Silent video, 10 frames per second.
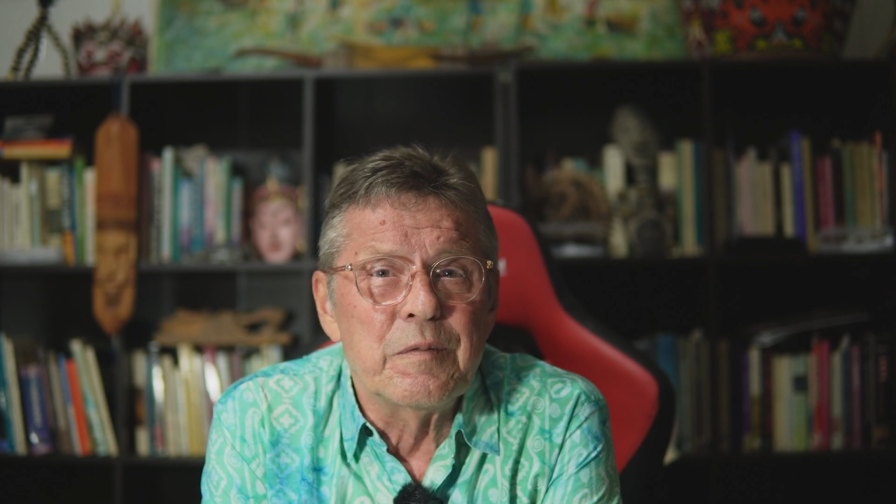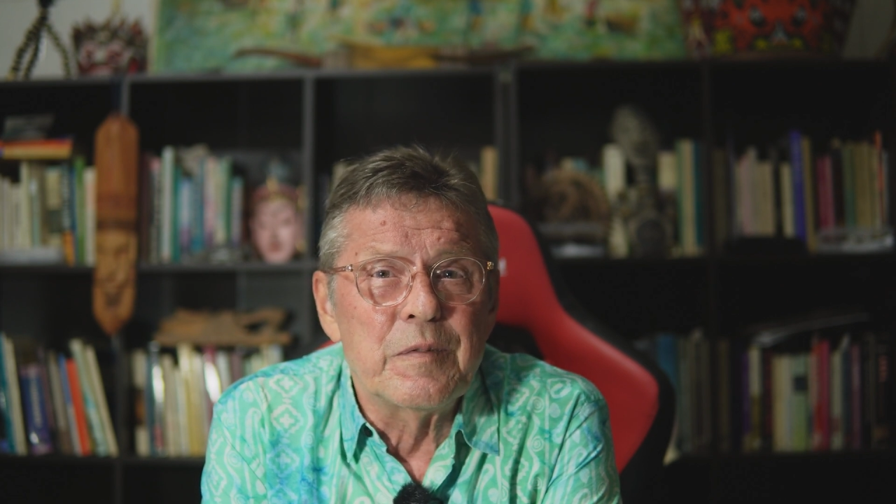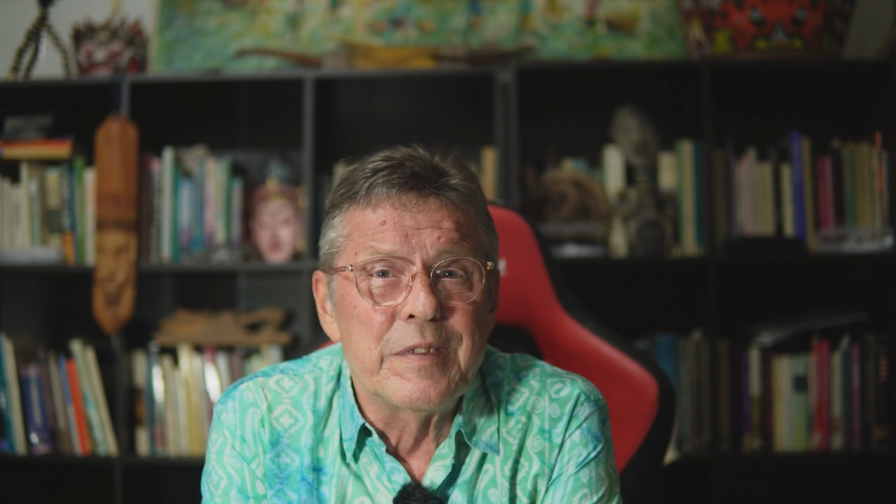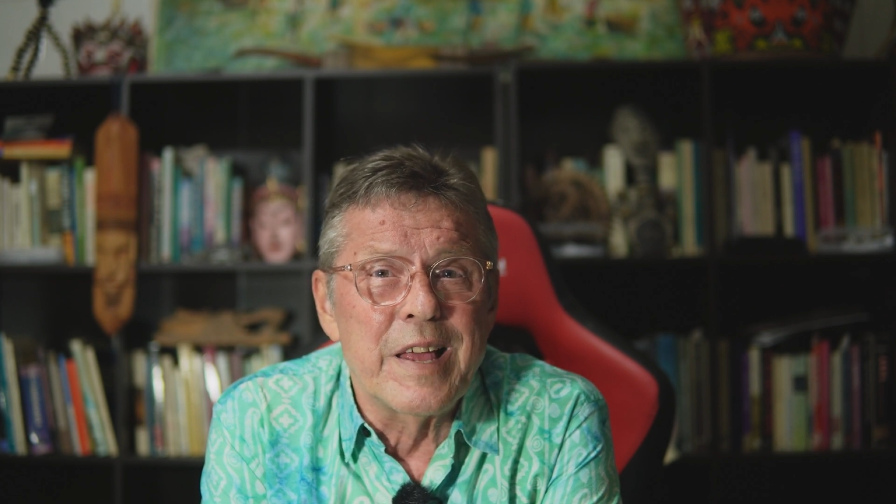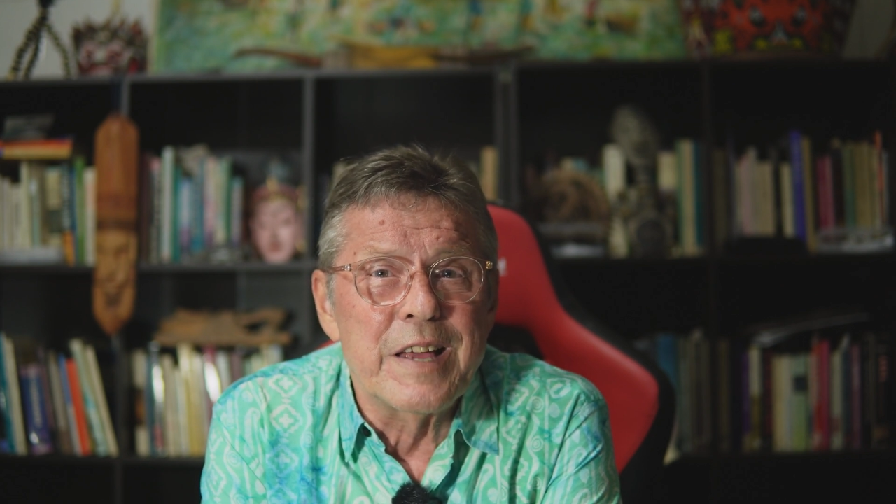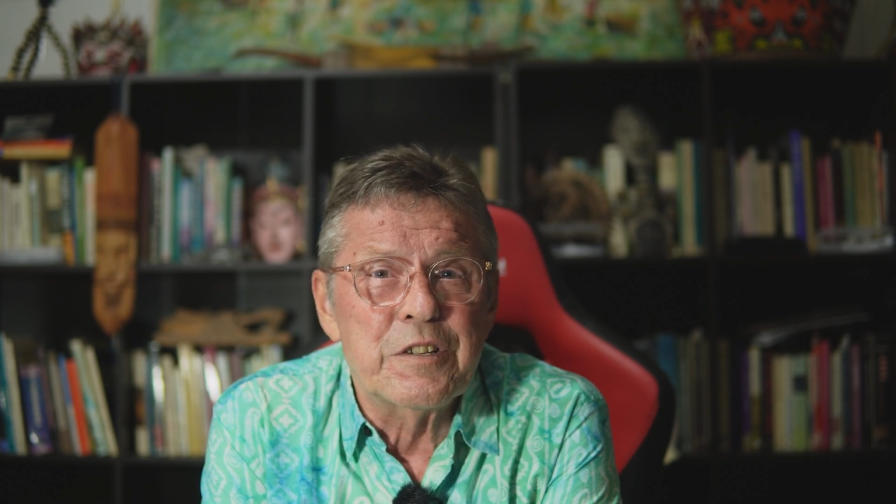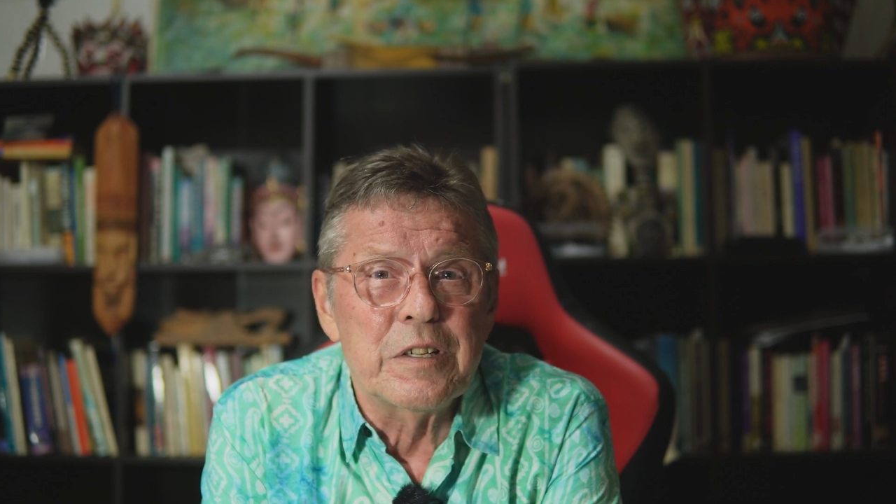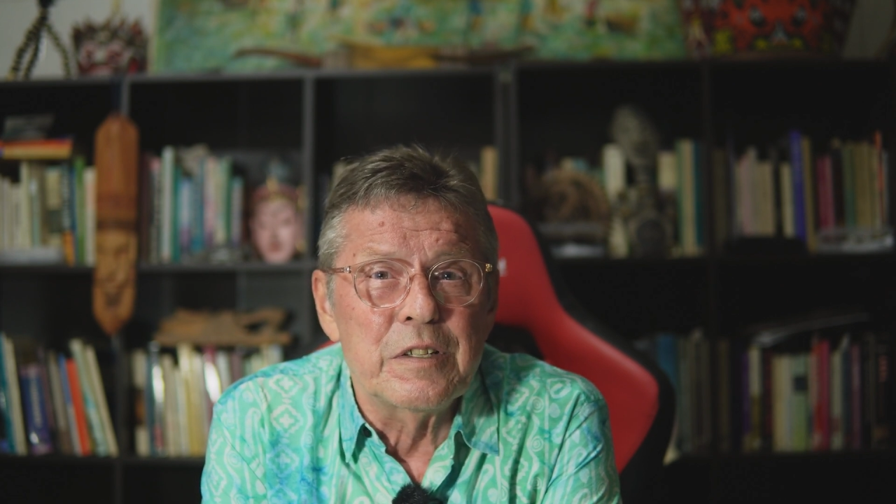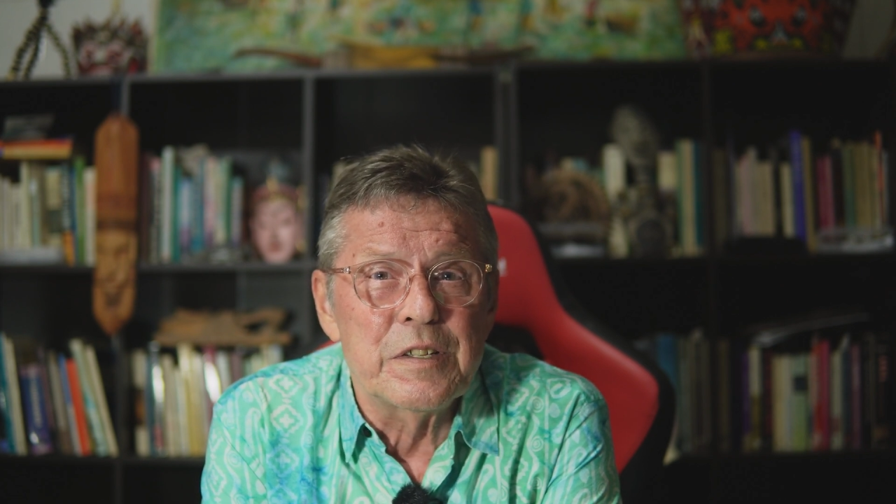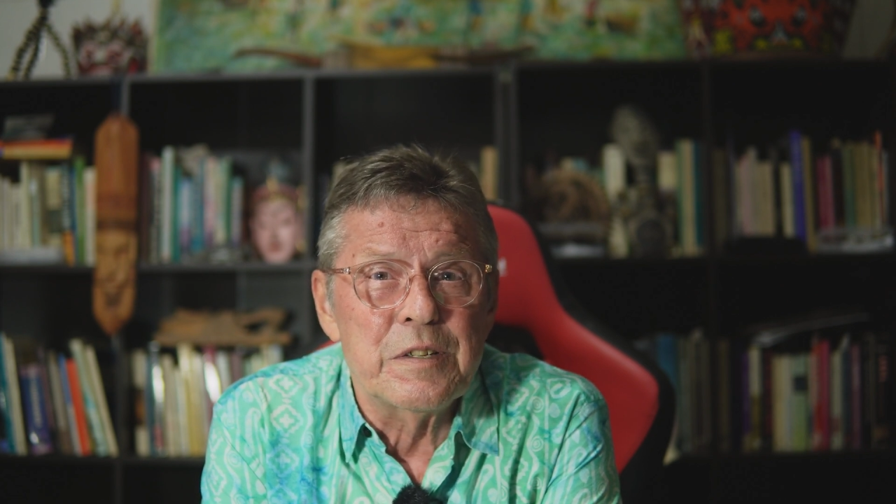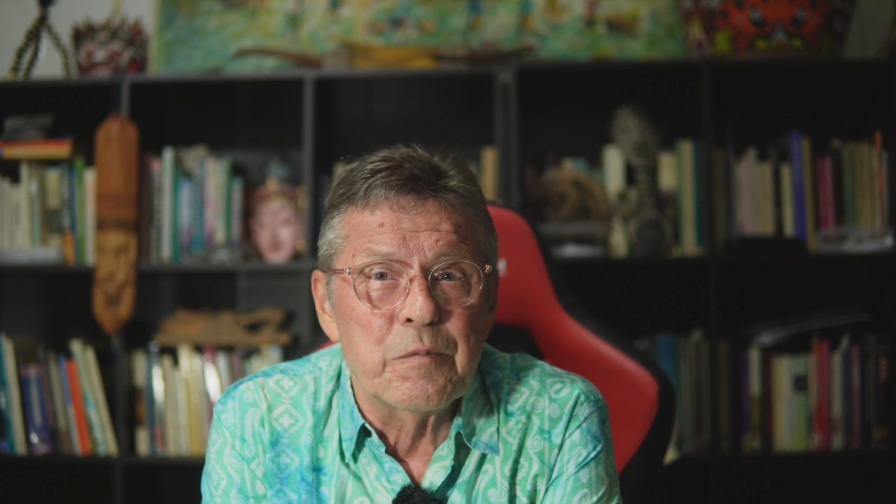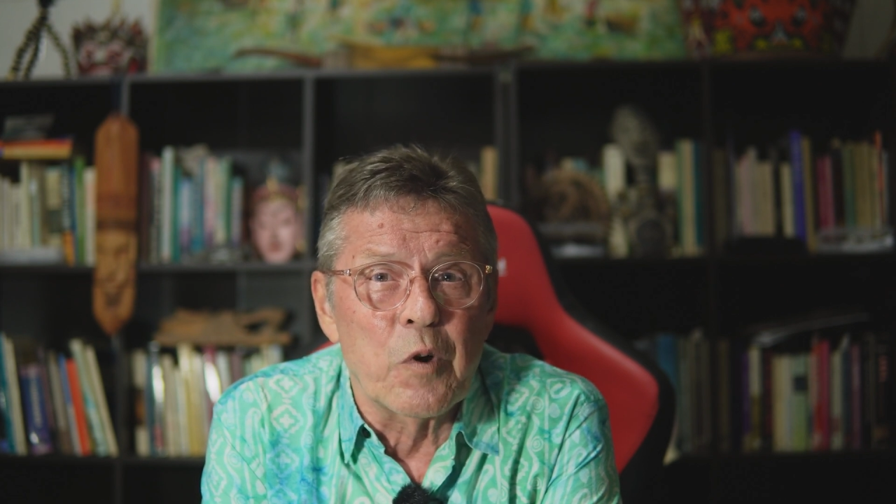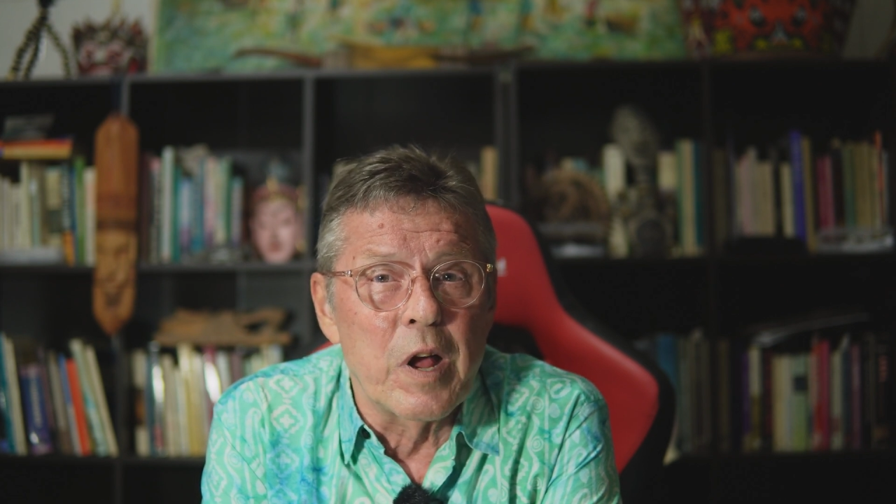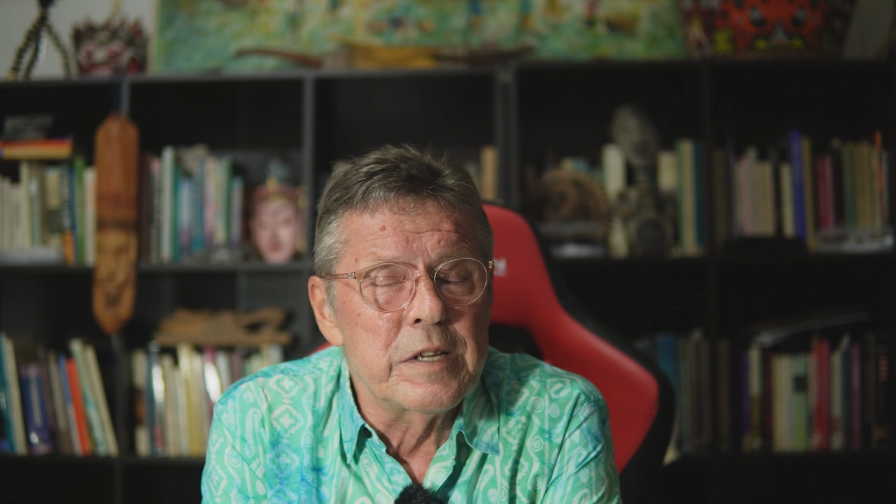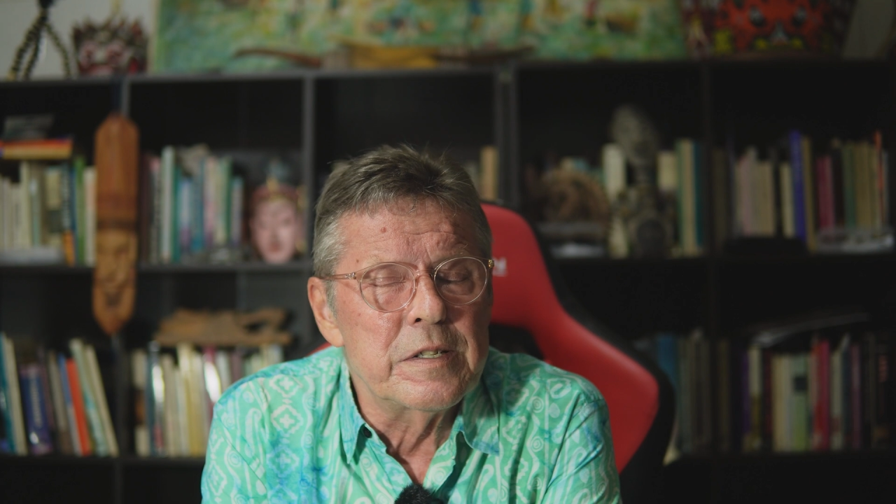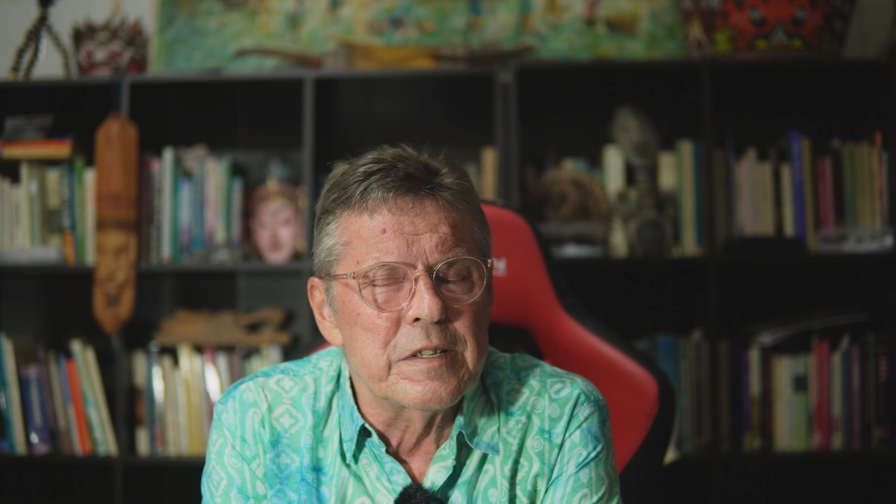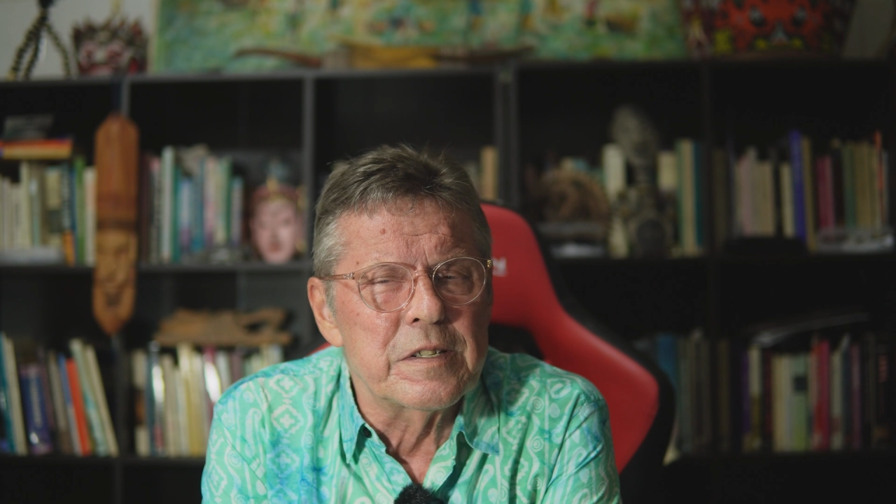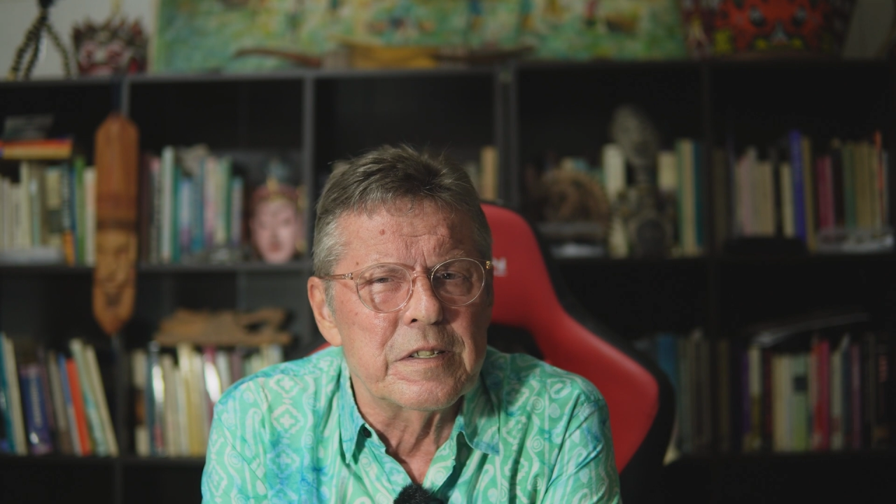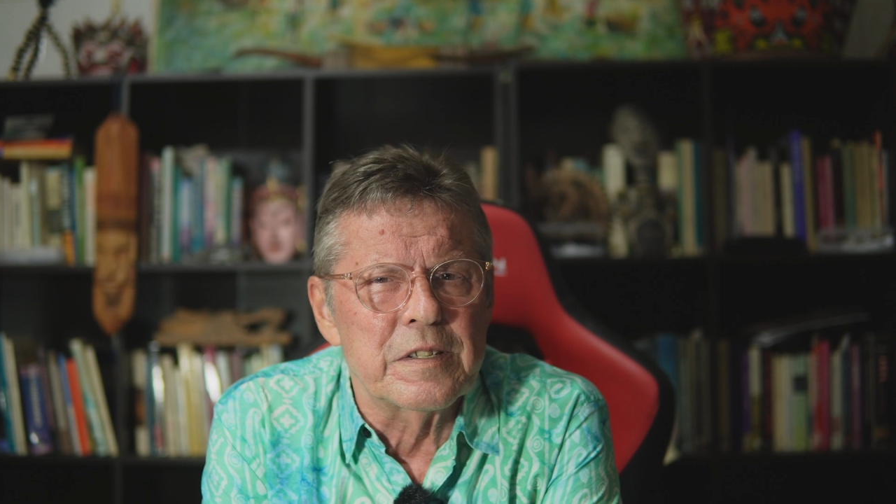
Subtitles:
nationalism rises as